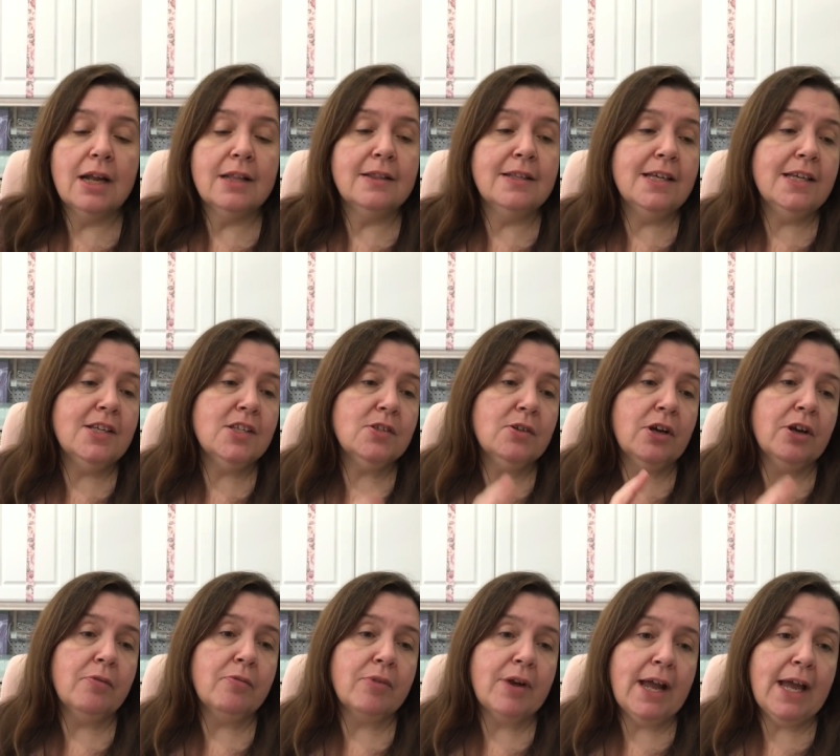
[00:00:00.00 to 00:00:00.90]
these
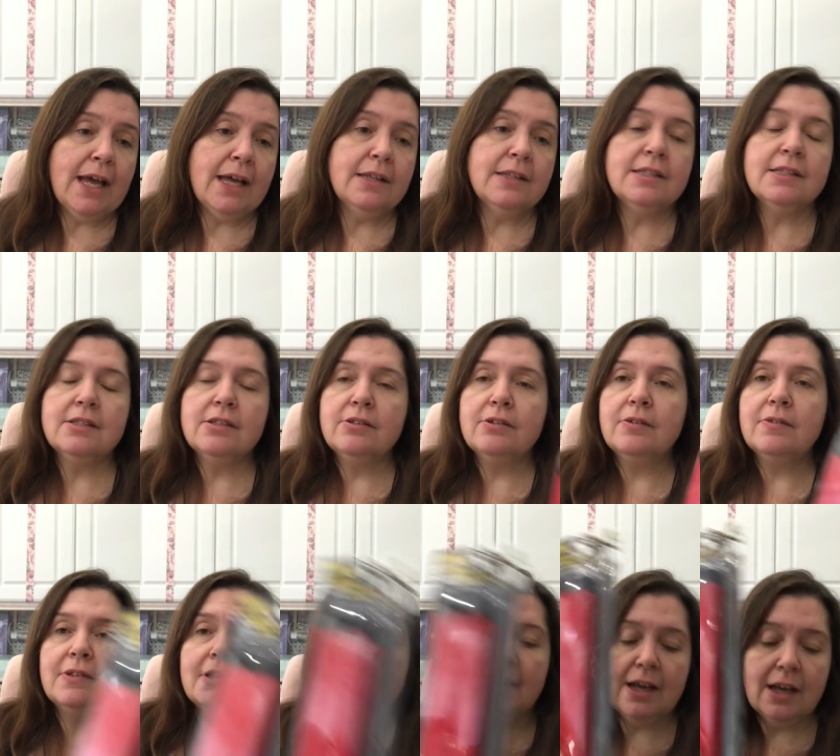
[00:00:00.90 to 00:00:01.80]
are red so
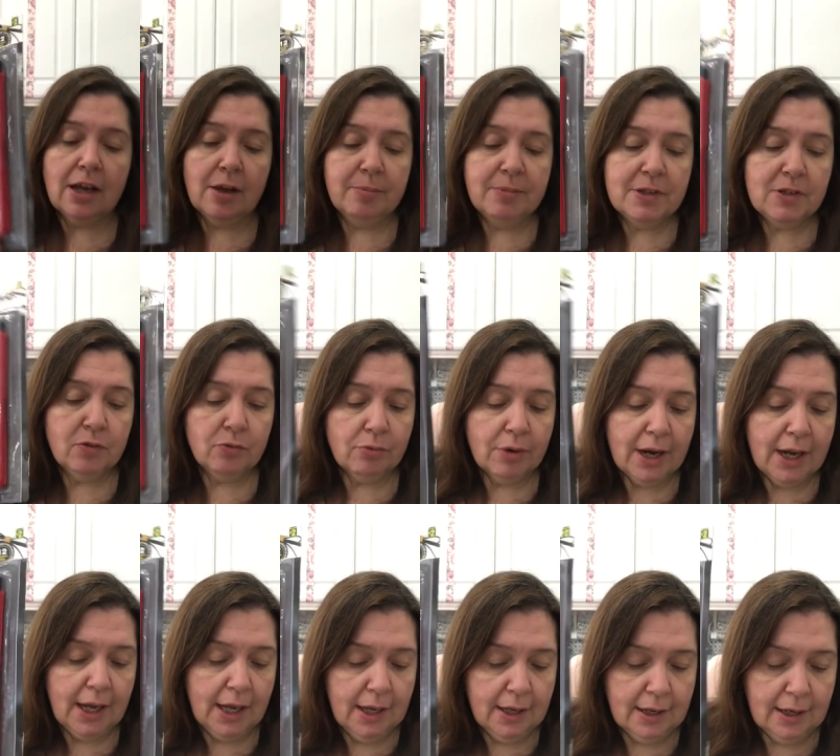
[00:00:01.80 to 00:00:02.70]
they come in
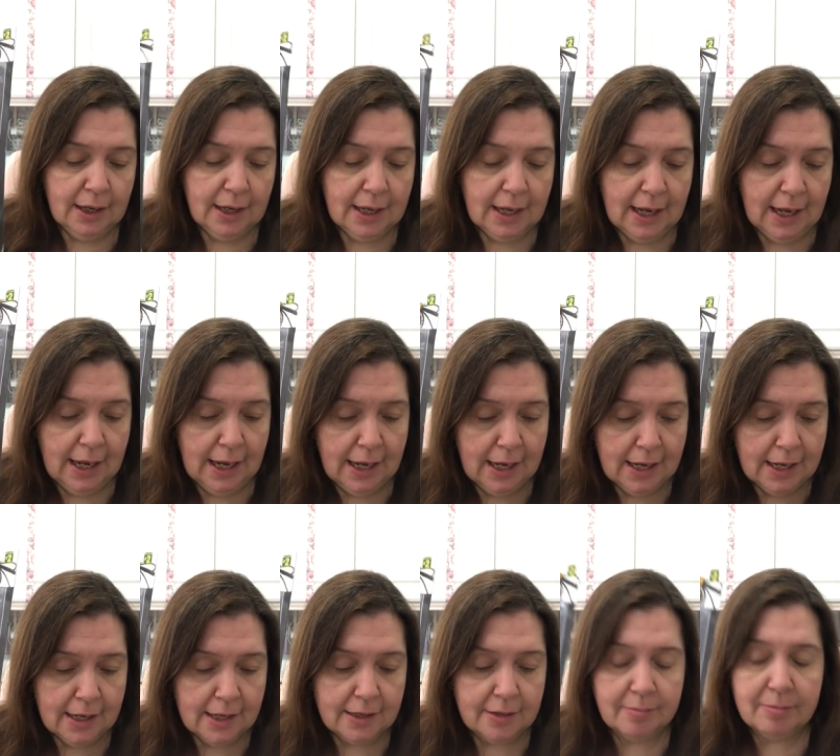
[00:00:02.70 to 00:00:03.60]
red
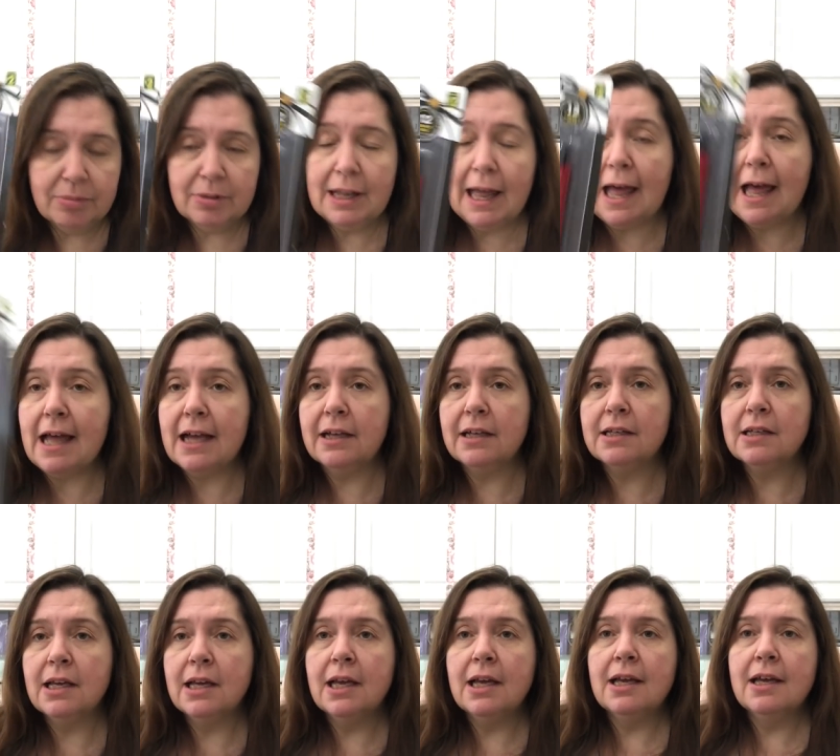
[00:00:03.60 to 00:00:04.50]
and black
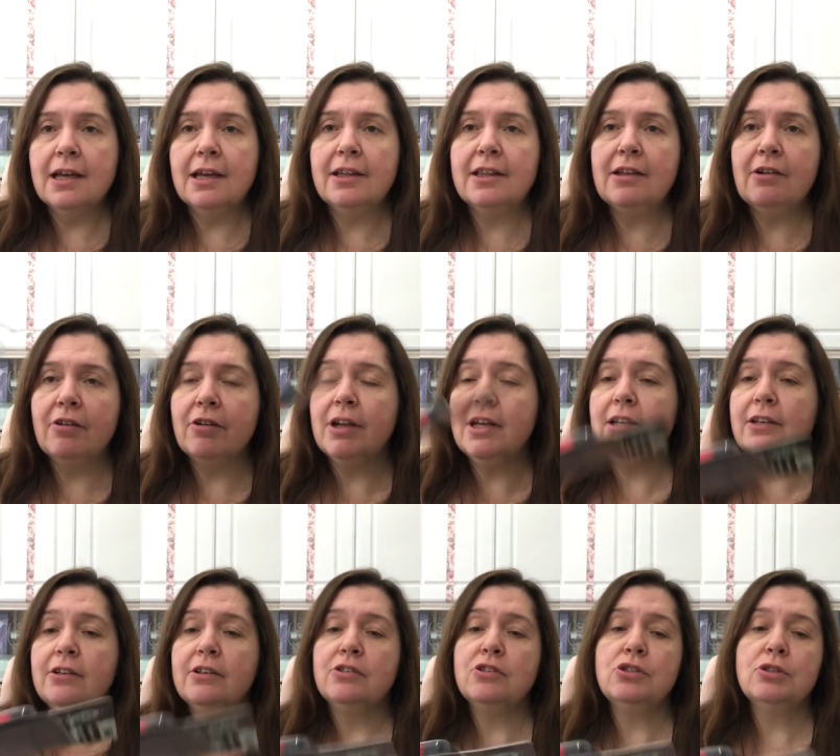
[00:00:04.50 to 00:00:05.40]
and they're
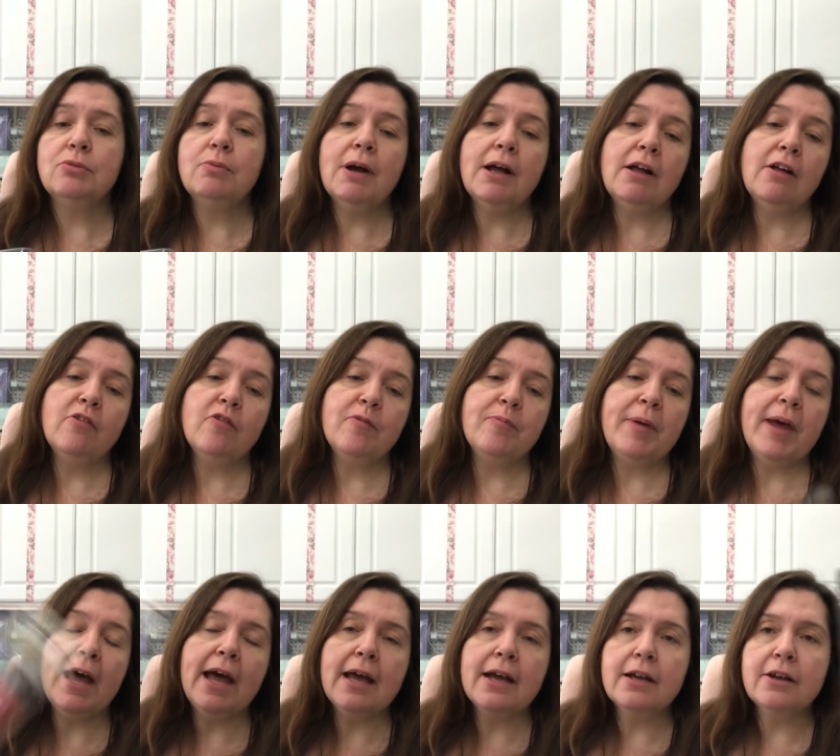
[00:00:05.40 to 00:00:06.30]
in a 12
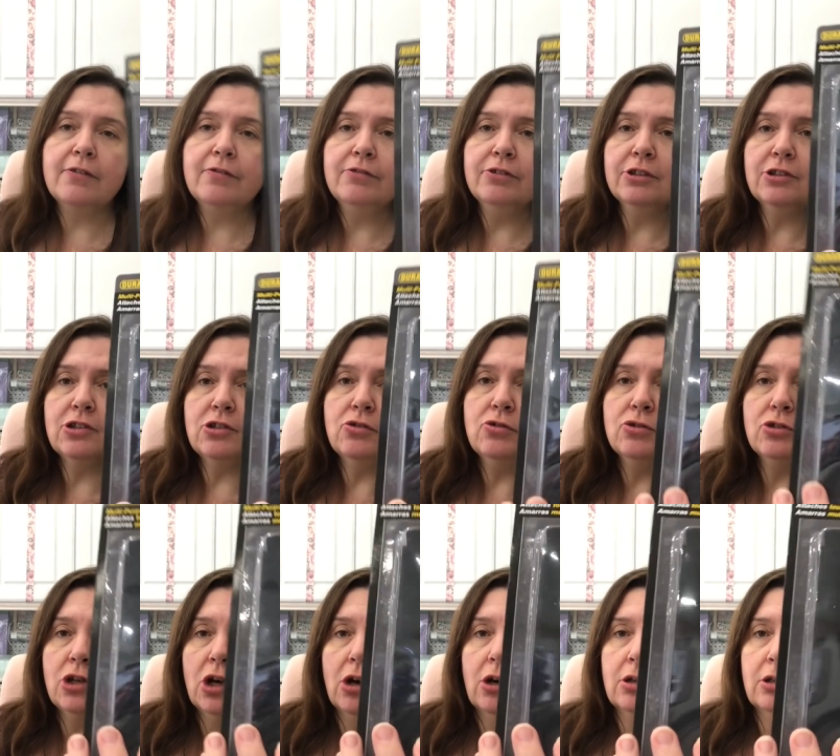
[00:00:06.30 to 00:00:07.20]
pack for two
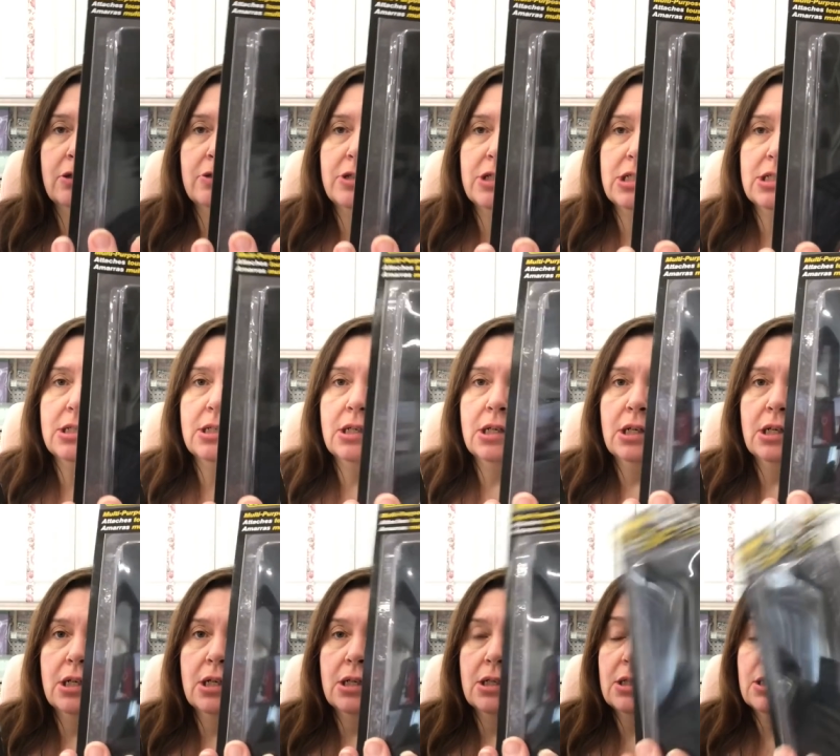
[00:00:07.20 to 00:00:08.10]
dollars
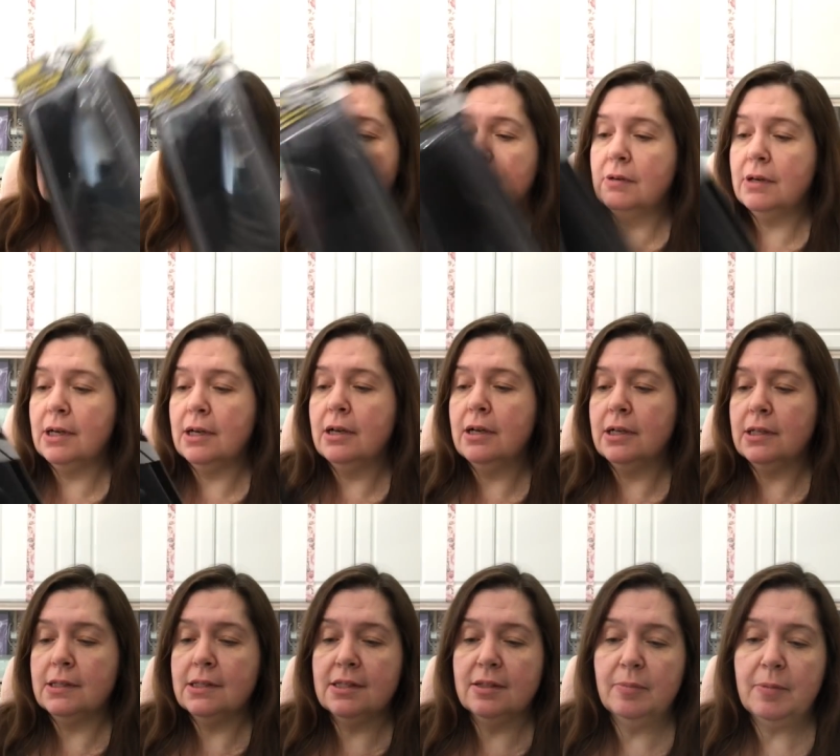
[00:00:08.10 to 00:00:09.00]
so I
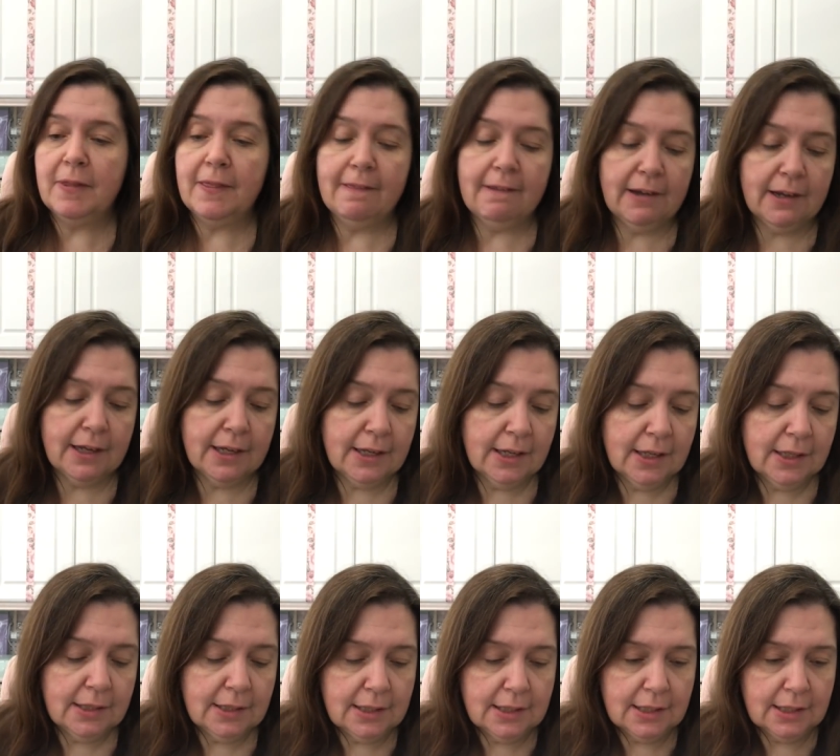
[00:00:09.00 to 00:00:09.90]
got some of
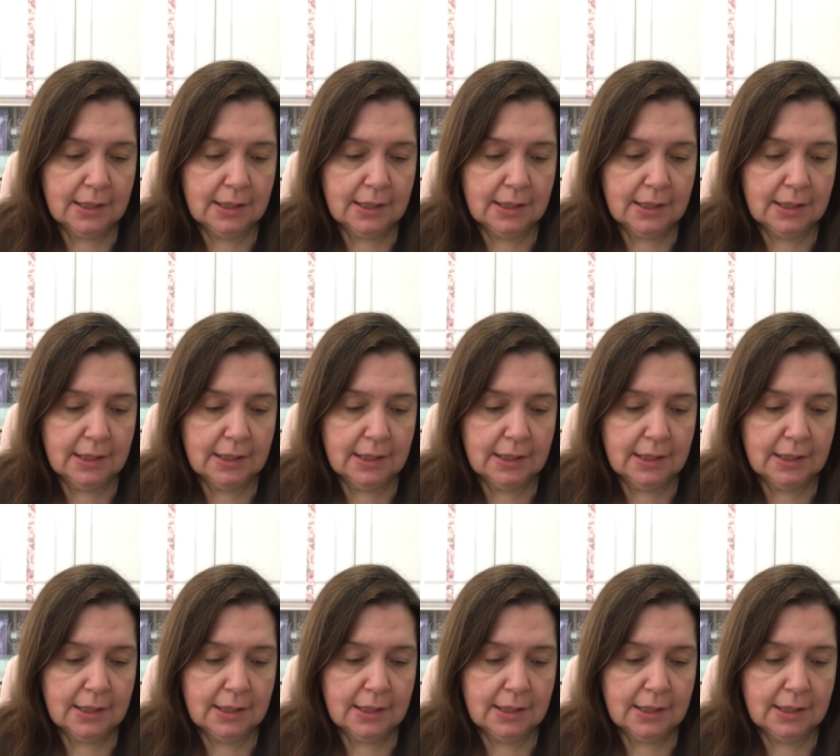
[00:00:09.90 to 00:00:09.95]
that